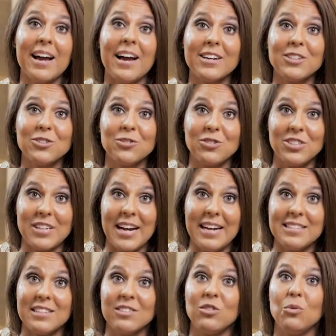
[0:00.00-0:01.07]

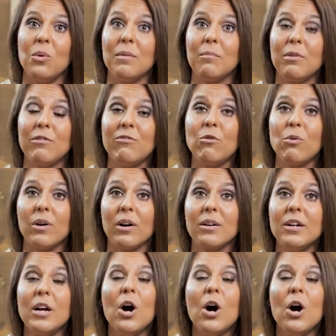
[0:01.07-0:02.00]
exercise as the one before.